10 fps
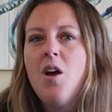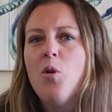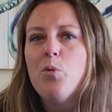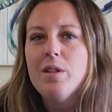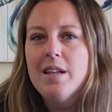
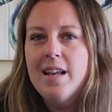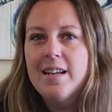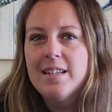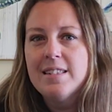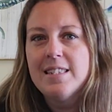really
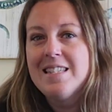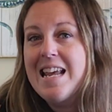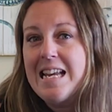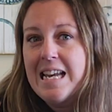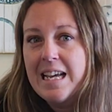nice
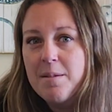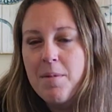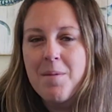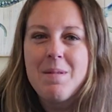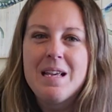date night
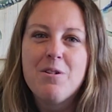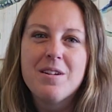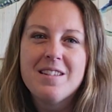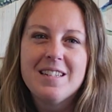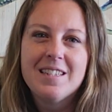might be going
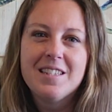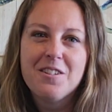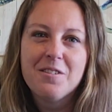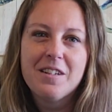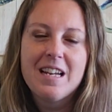to the
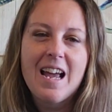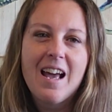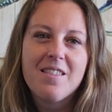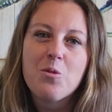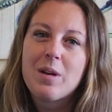distillery
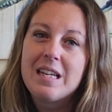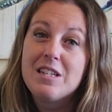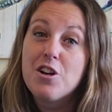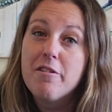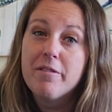at the Wicked
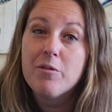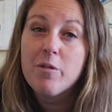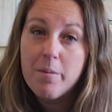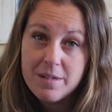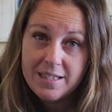Dolphin
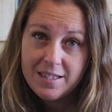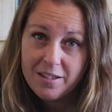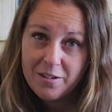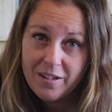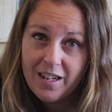Rum
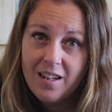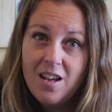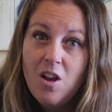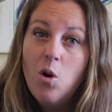Distillery,